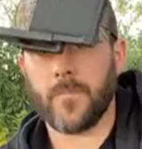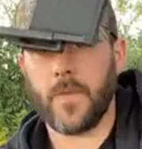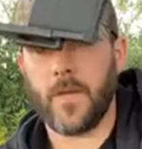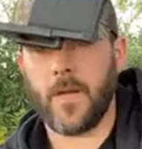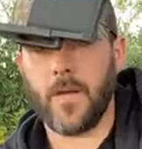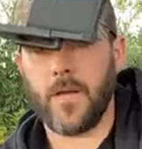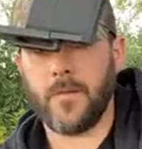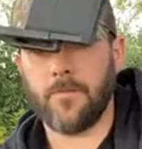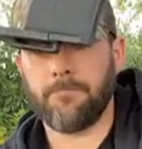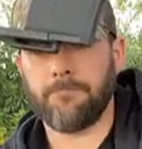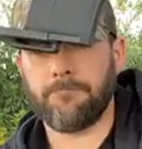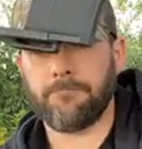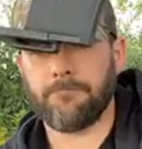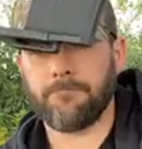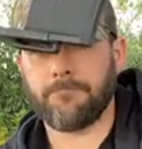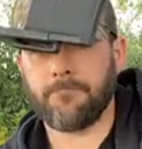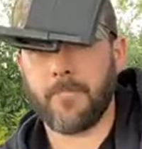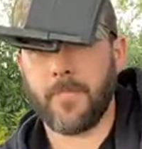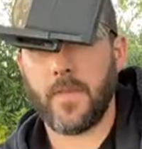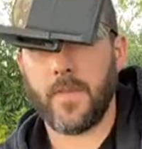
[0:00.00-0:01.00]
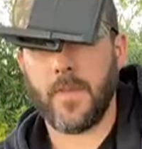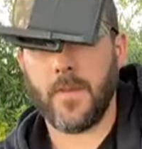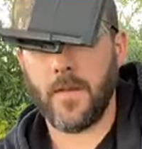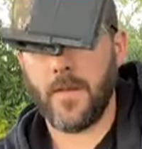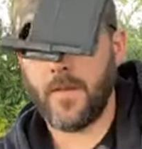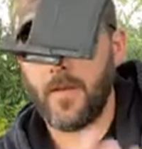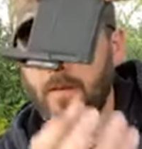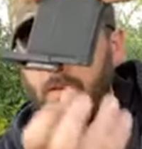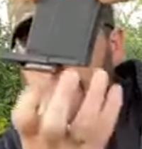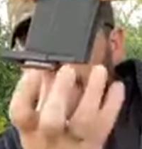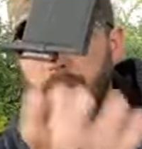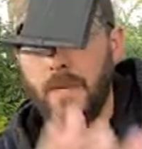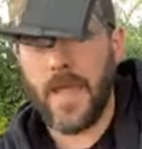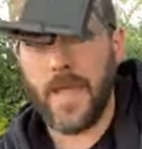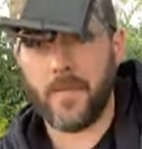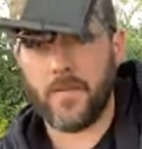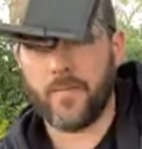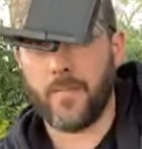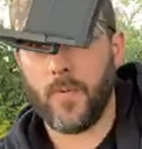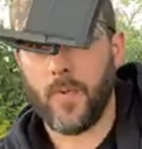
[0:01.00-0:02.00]
um, the uh,
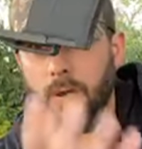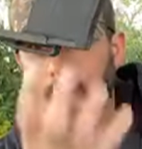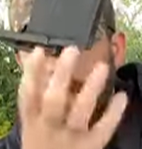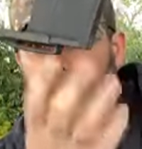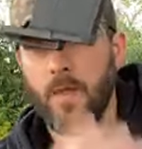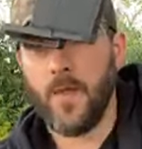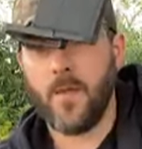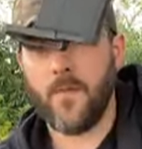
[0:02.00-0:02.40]
mag spring,